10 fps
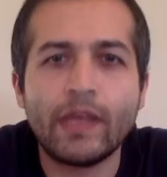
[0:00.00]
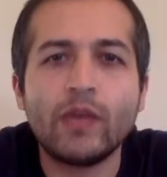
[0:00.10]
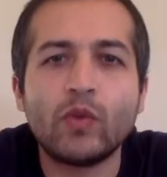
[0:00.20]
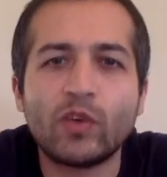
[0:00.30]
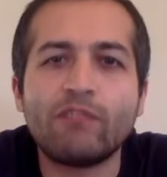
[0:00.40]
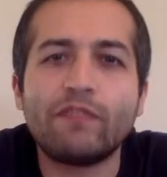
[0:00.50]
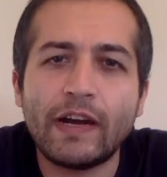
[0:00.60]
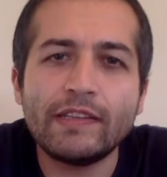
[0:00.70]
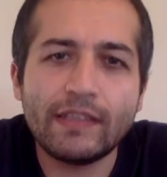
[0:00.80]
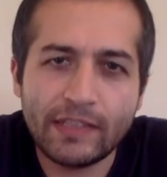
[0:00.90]
You can
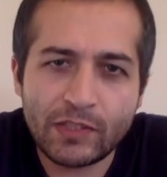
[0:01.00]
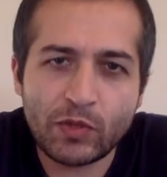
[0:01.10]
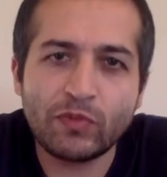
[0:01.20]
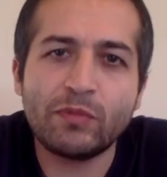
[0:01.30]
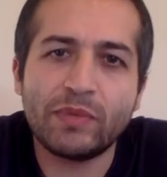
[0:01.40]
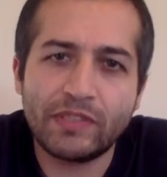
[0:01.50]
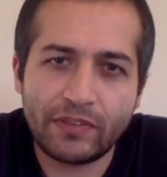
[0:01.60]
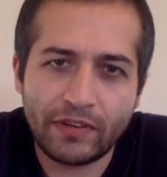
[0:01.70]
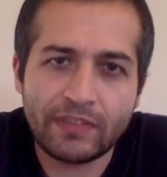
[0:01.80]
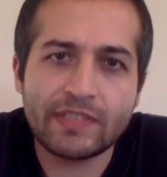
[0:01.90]
find the list of the
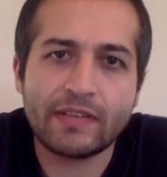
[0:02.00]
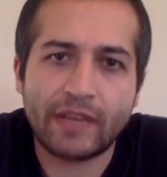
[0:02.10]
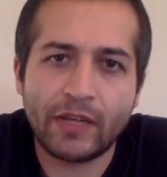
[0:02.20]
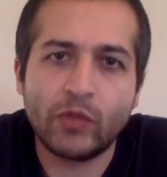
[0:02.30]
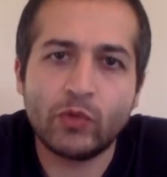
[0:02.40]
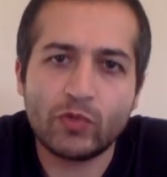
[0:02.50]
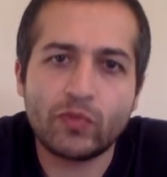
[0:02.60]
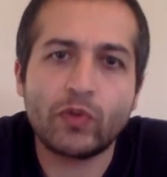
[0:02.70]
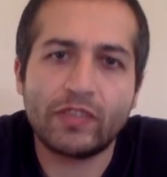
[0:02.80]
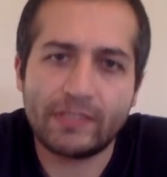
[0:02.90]
materials that I use
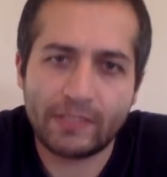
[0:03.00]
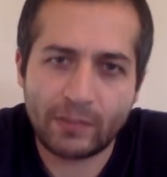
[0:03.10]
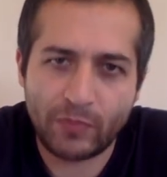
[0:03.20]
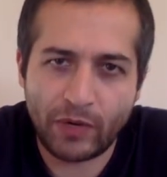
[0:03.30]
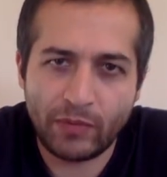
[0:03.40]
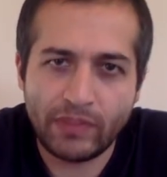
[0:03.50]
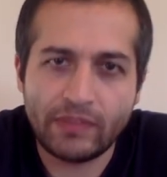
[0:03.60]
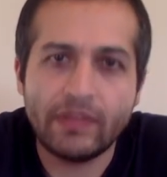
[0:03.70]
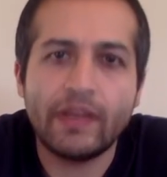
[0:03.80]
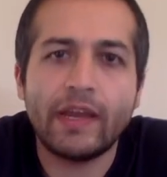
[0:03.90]
for this experiment,
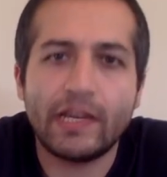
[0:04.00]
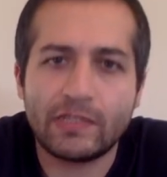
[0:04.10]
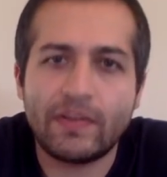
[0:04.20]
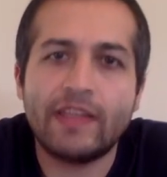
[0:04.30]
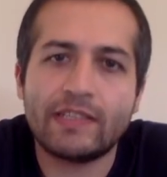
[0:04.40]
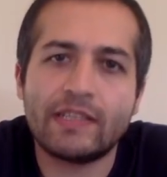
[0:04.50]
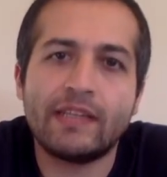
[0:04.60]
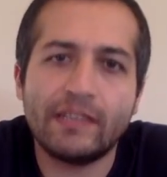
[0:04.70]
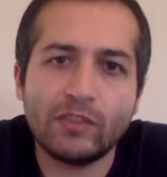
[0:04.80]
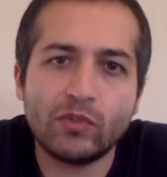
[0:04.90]
as well as the
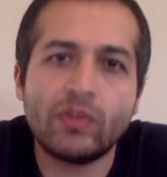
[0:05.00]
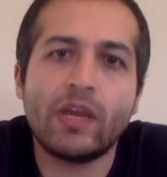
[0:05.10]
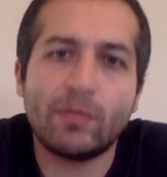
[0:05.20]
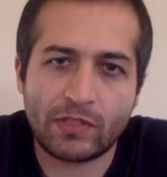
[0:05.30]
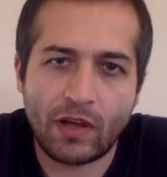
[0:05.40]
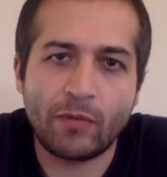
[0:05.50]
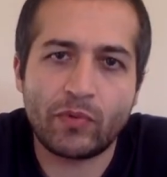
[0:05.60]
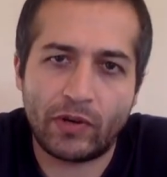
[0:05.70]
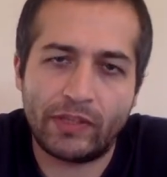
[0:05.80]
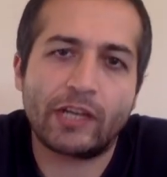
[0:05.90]
link to the Amazon
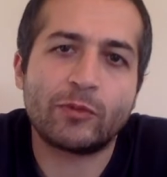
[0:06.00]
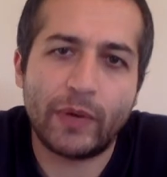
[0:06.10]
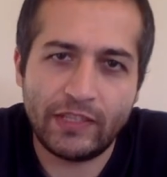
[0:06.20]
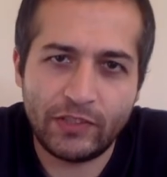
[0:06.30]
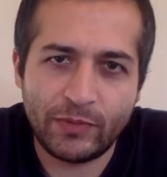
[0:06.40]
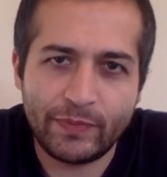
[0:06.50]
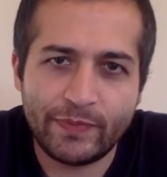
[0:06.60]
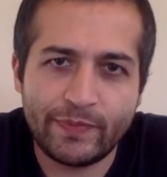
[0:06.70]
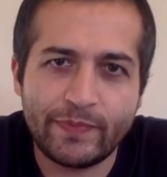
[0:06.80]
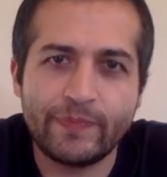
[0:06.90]
product page.
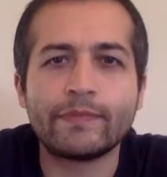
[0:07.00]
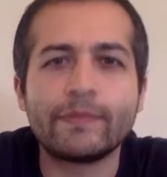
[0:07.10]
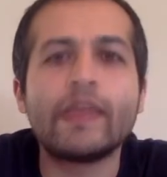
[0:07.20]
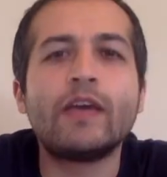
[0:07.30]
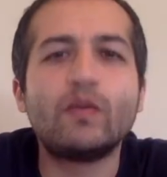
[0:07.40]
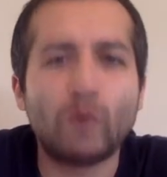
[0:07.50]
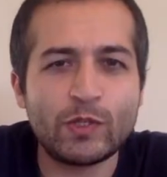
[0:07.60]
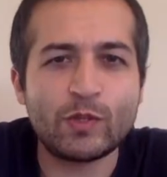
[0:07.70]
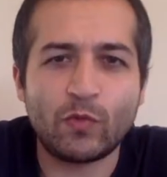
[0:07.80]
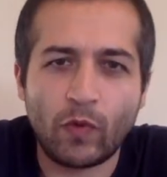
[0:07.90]

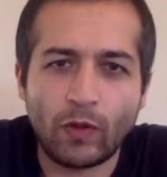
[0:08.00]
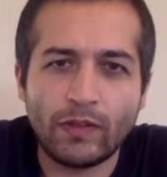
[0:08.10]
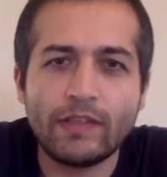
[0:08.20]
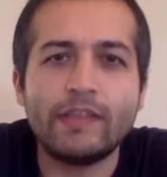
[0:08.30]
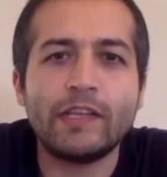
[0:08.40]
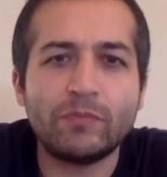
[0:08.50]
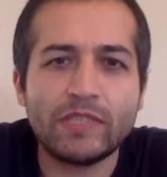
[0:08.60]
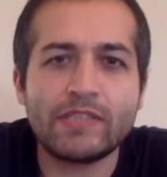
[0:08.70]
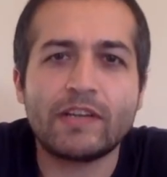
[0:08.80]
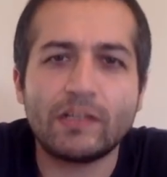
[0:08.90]
First of all, let me
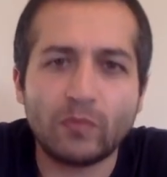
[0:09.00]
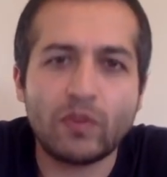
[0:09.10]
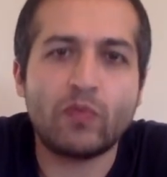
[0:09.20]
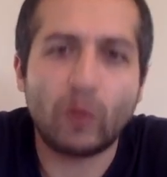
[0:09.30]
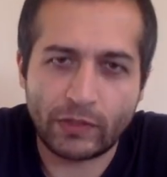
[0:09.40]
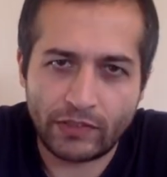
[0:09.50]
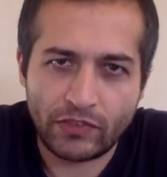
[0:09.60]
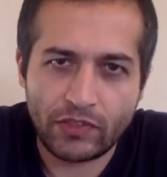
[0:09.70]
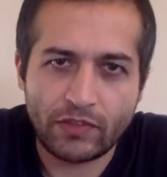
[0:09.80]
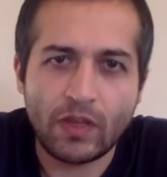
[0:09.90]
start with
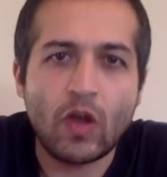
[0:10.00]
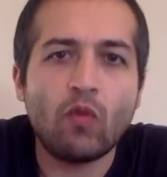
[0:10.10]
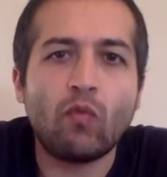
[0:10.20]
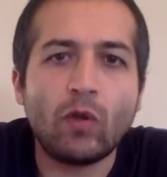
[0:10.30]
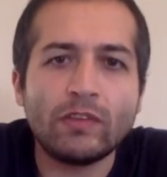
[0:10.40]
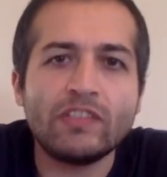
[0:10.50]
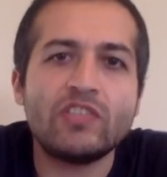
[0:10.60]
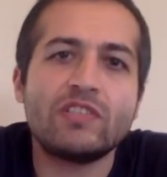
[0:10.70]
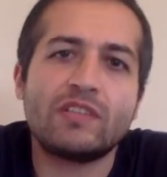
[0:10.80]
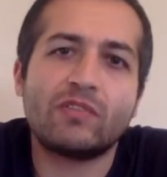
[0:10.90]
voltage. Voltage
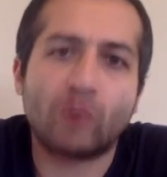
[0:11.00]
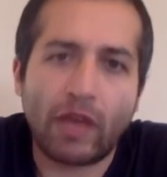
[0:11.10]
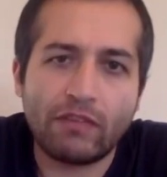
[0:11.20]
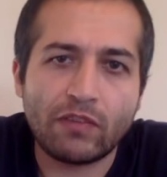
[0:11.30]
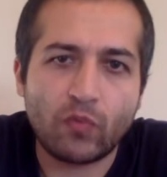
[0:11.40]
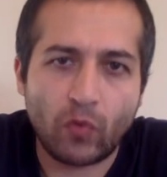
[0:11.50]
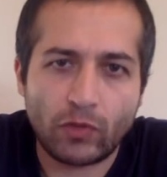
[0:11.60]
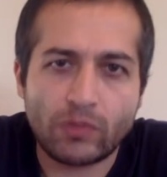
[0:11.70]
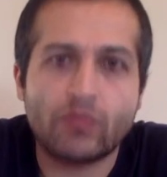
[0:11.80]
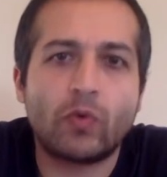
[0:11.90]
is the driving
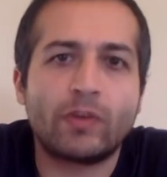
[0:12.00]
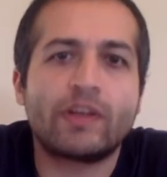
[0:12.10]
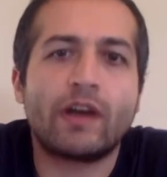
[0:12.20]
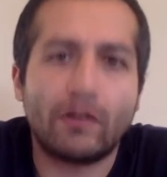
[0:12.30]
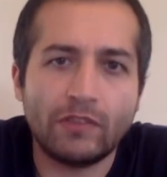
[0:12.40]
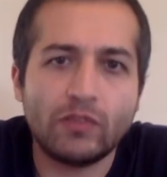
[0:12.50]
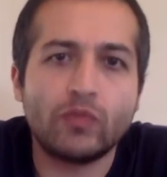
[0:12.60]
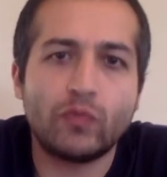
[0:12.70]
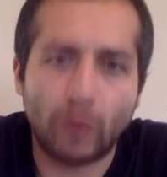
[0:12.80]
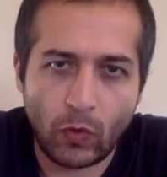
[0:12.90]
force for the current to
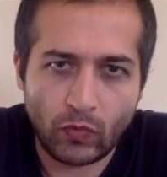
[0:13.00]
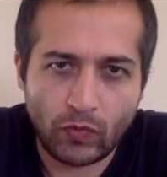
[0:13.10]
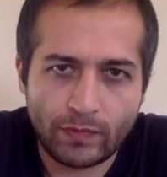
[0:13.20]
flow.